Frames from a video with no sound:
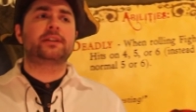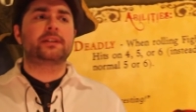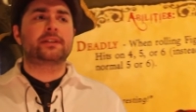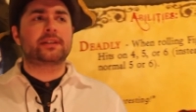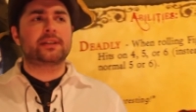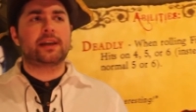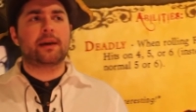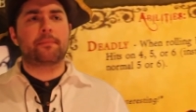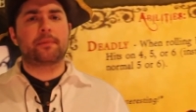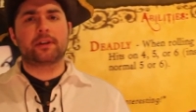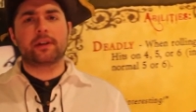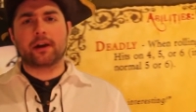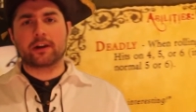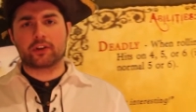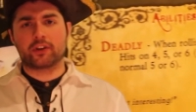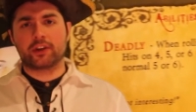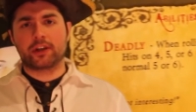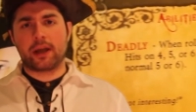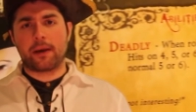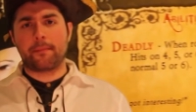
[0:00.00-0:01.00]
to see a
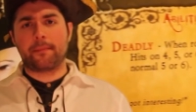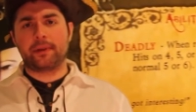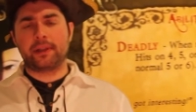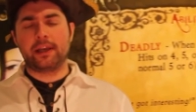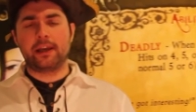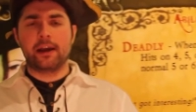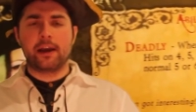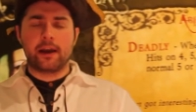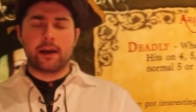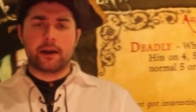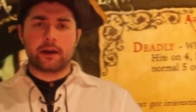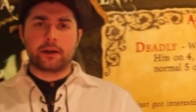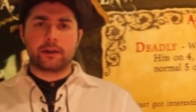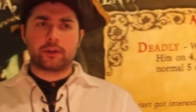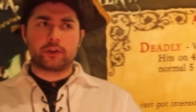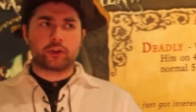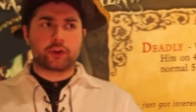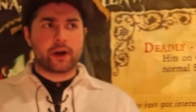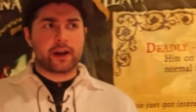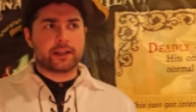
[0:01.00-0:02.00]
production company
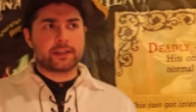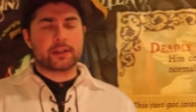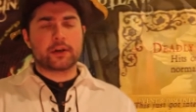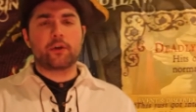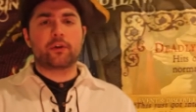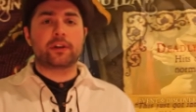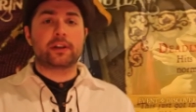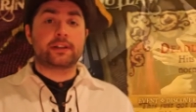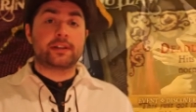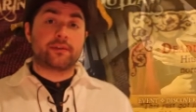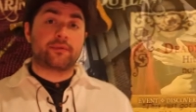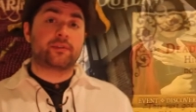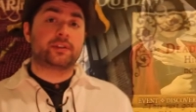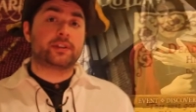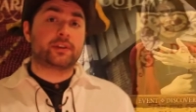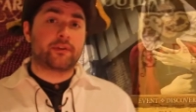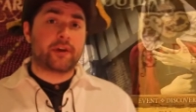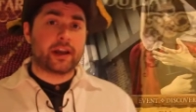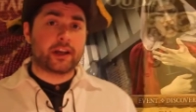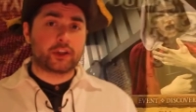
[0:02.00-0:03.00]
trying to go in a different
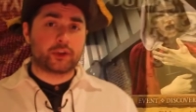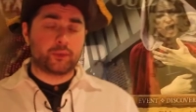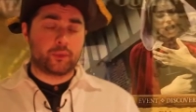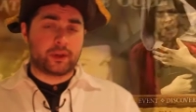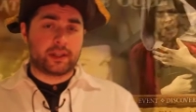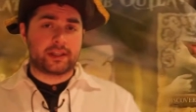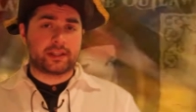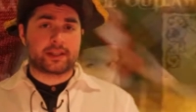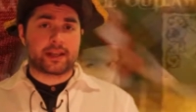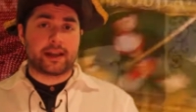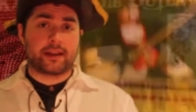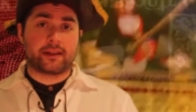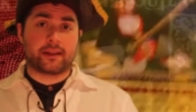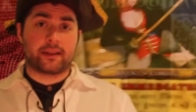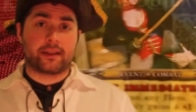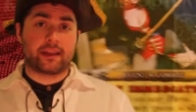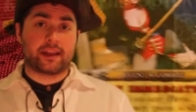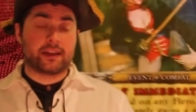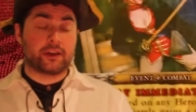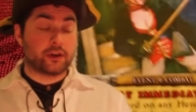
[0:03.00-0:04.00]
direction with this kind of
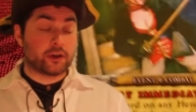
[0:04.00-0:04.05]
thing.